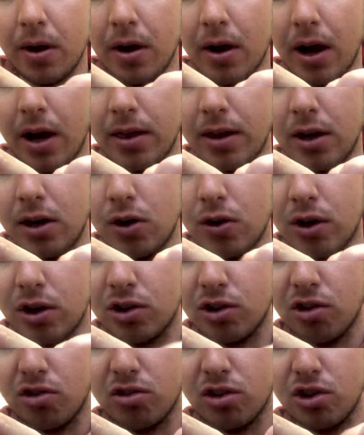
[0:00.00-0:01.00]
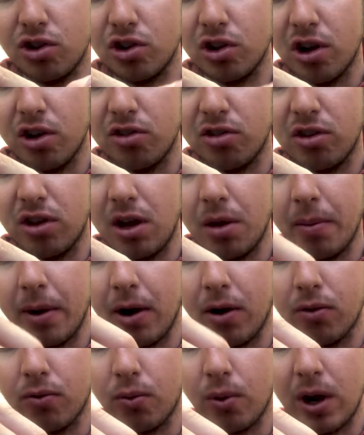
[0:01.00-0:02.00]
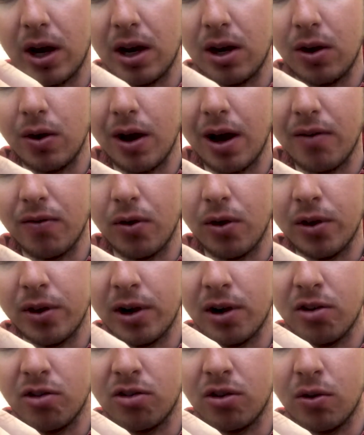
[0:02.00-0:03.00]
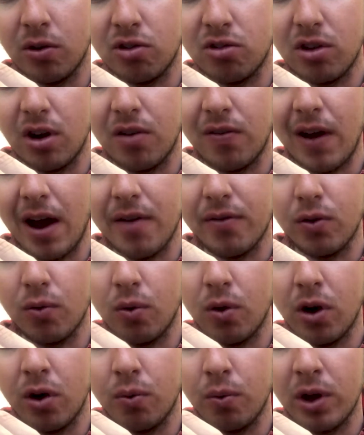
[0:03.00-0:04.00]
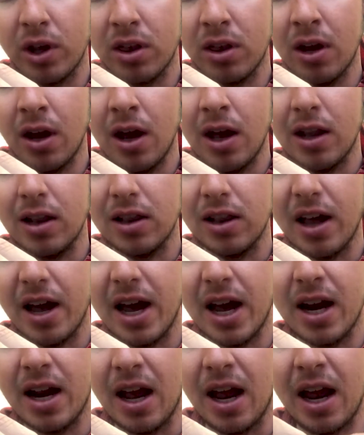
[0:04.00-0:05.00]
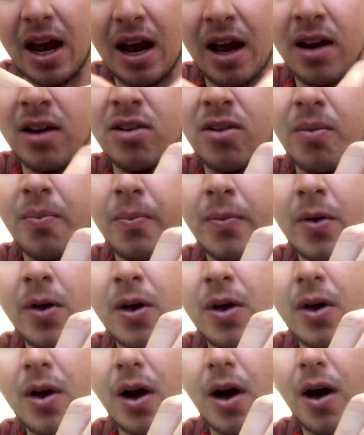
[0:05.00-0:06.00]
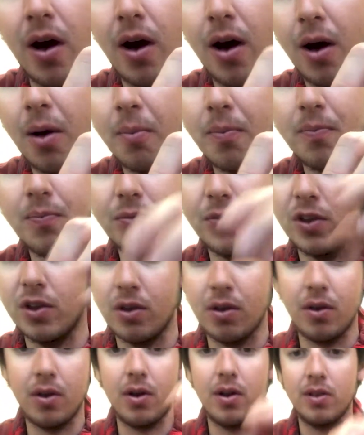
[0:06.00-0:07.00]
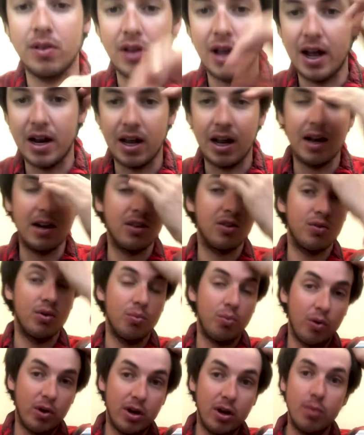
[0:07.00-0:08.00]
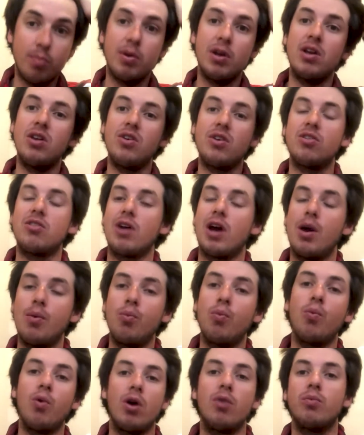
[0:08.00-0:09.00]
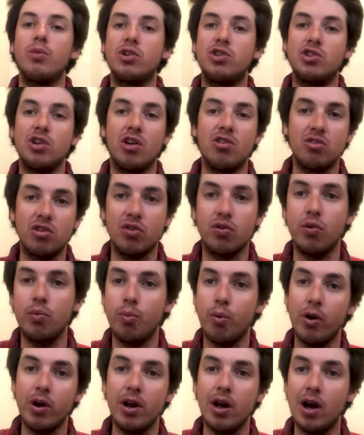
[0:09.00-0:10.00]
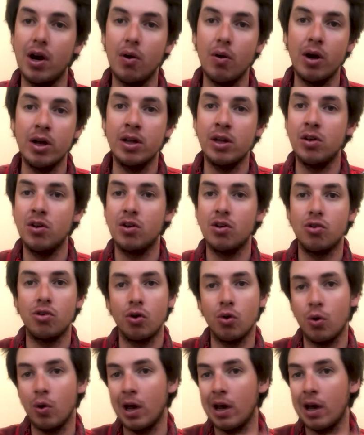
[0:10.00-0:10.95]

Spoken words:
and then you can just adjust the amount of weight you have on there. So instead of having one with lead and a 3.0 bead, you can tie one with just a 3.0, and then you could do